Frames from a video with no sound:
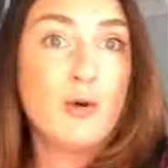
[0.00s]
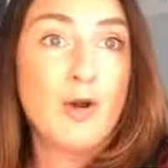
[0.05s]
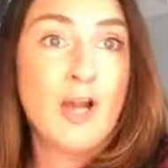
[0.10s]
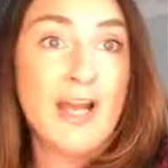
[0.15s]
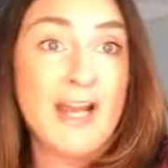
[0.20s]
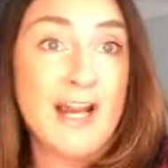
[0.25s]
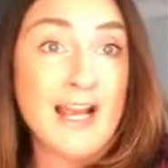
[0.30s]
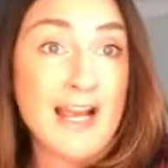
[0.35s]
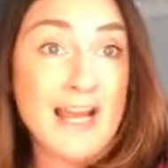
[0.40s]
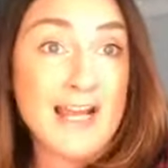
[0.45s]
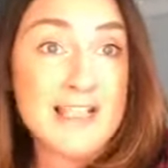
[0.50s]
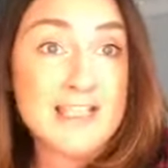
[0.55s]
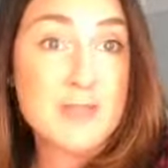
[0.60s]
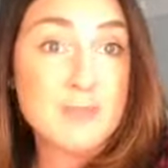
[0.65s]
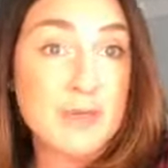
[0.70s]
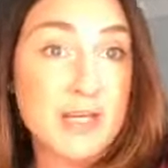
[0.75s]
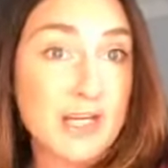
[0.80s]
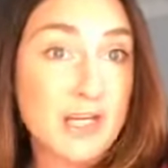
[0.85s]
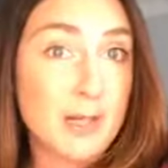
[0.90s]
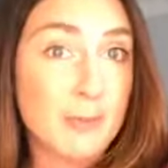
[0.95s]
And I had to
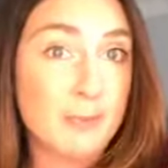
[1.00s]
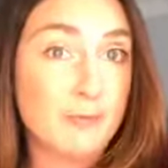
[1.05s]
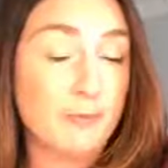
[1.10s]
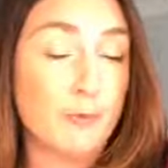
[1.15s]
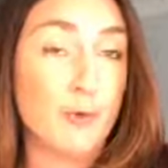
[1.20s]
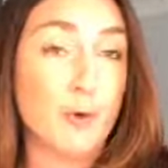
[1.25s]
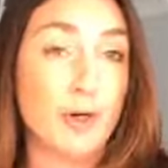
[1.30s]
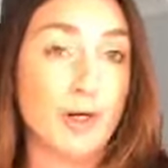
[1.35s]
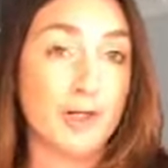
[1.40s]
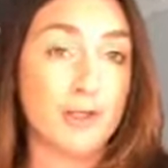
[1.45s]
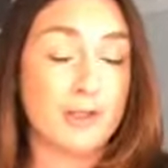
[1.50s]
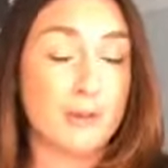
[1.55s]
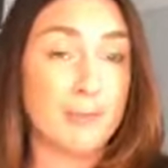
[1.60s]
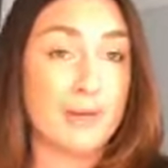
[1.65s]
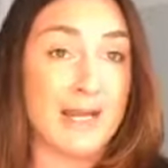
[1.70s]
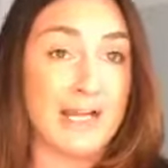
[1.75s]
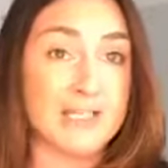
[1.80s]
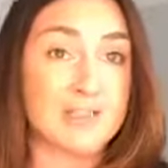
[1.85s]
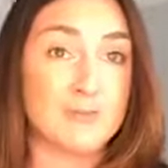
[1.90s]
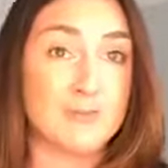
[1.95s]
make up for the
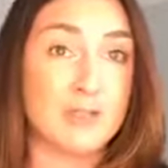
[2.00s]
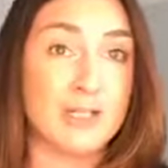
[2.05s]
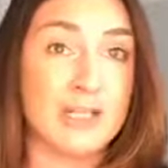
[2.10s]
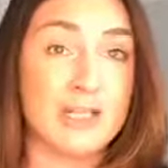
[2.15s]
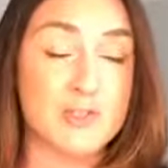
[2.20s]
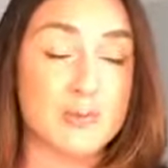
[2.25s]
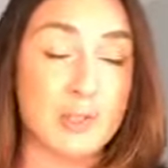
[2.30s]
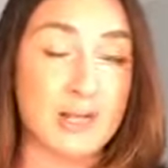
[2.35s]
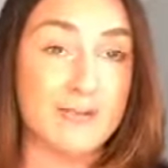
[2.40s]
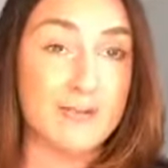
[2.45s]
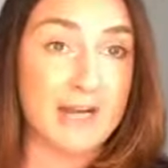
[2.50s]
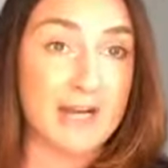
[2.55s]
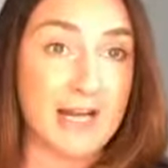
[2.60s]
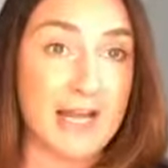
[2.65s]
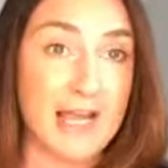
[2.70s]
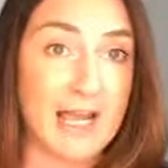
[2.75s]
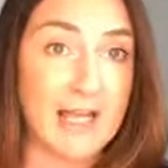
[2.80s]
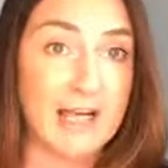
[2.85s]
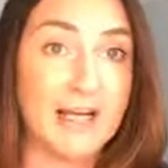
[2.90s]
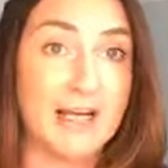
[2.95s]
past few days when I've had a
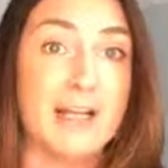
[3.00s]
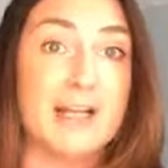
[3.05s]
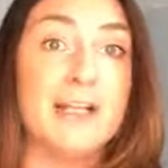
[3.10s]
hat